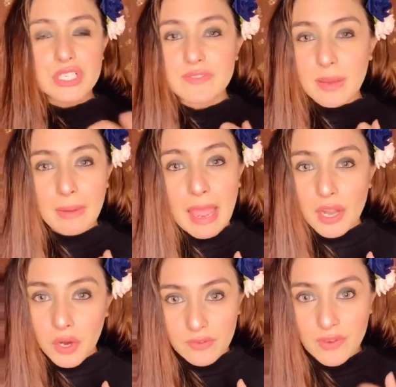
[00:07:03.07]
we apply a
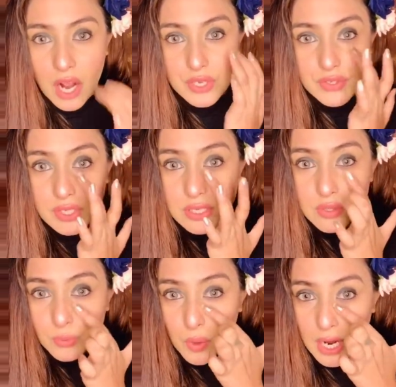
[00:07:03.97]
lot of kajal,
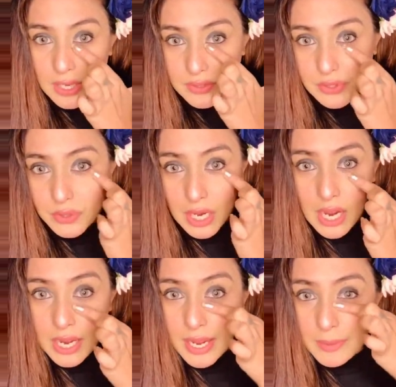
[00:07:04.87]
so wo kajal jo
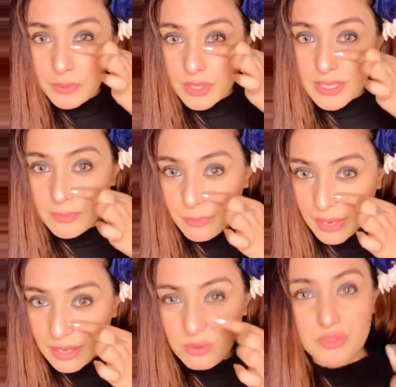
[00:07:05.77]
yahan ka hai pura
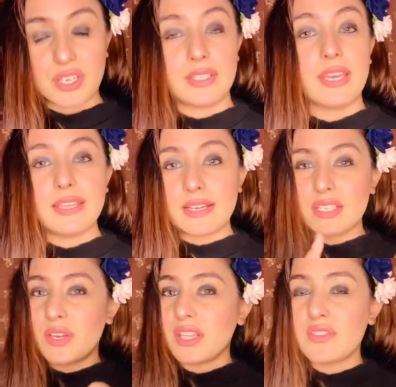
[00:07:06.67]
spread ho jata hai. That is
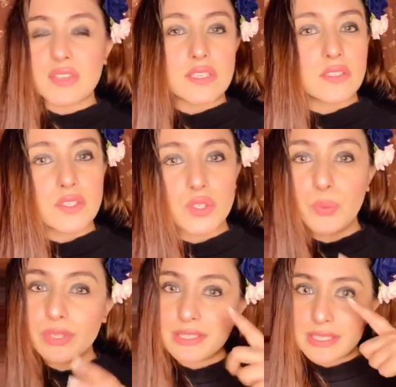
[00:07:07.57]
of the reasons you
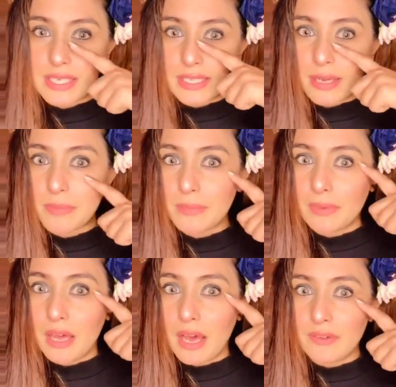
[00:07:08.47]
will see that
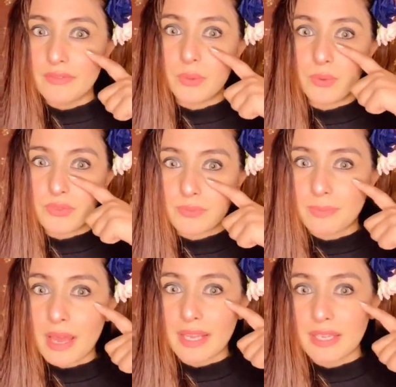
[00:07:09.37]
people have those
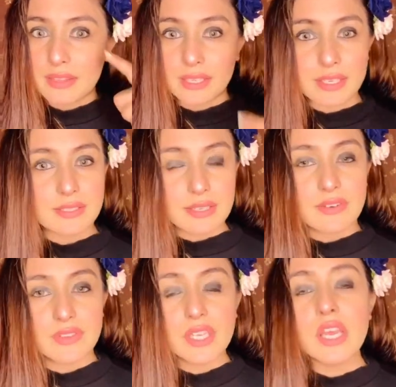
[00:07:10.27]
baggy things and
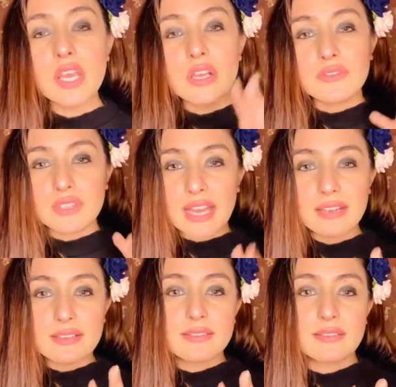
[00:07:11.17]
everything. So that
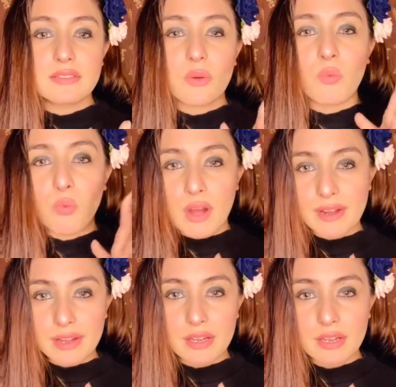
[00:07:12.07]
is
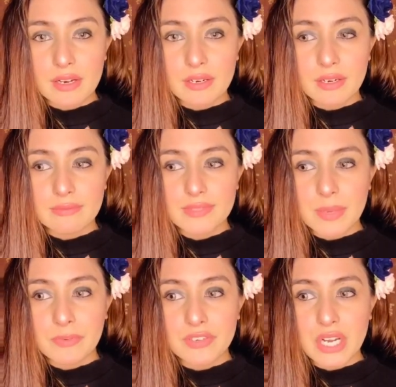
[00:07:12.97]
one
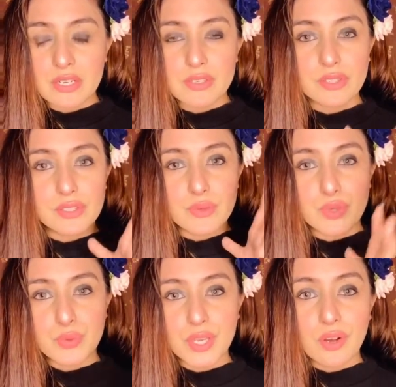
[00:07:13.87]
type of a dark circles
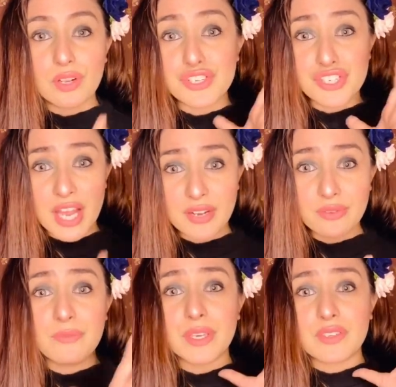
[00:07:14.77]
which we call
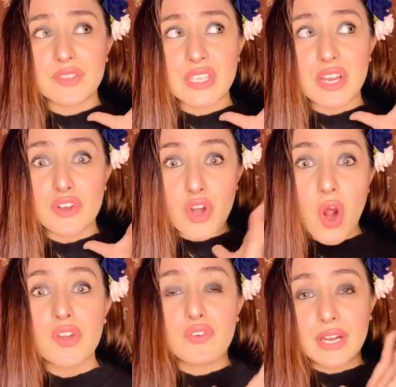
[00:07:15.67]
shadow, because they are
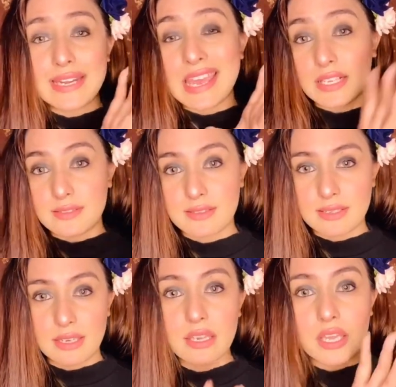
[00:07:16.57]
not really
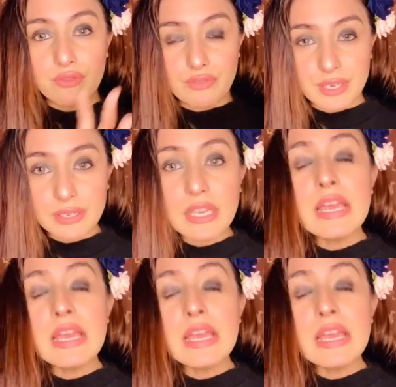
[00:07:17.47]
existing in real.